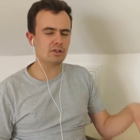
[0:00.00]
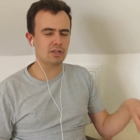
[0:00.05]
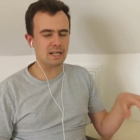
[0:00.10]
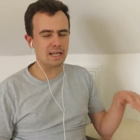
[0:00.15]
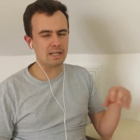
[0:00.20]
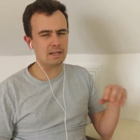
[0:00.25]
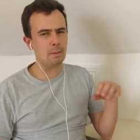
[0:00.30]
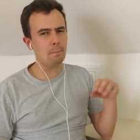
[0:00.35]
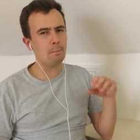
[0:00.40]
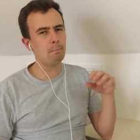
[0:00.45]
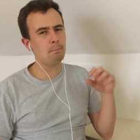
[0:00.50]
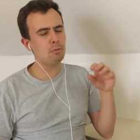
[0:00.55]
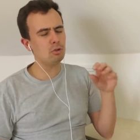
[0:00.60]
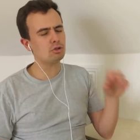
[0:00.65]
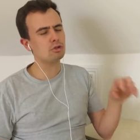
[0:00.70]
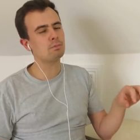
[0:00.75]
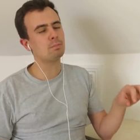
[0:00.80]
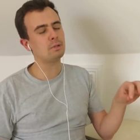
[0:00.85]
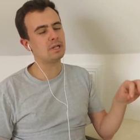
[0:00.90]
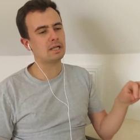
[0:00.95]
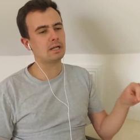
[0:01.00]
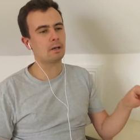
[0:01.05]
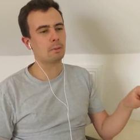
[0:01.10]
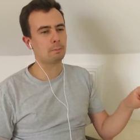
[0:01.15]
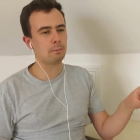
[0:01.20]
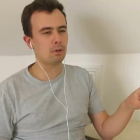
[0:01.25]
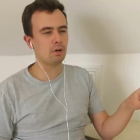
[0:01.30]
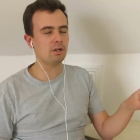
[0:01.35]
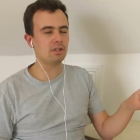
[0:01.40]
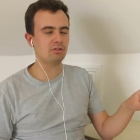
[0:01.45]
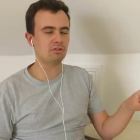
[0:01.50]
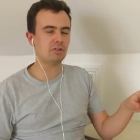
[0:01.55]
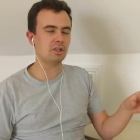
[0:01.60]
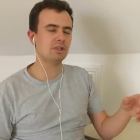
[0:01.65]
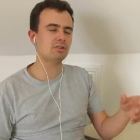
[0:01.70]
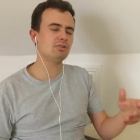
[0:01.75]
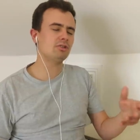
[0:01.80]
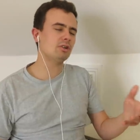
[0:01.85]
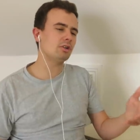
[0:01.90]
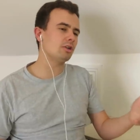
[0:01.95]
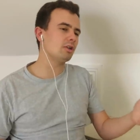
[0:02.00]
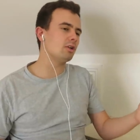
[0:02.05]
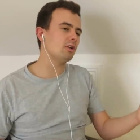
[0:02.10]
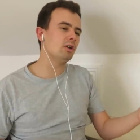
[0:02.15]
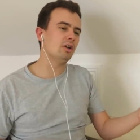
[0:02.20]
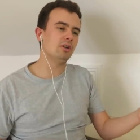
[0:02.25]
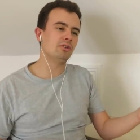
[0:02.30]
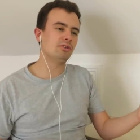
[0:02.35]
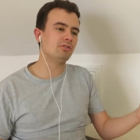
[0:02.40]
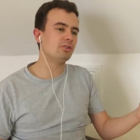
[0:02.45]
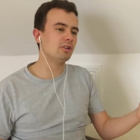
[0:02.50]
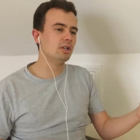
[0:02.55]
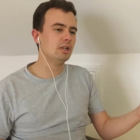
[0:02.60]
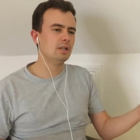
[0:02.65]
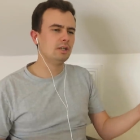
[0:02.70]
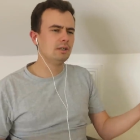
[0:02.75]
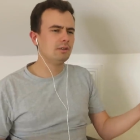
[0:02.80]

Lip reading: You're getting a much bigger price, like Sir Gerard's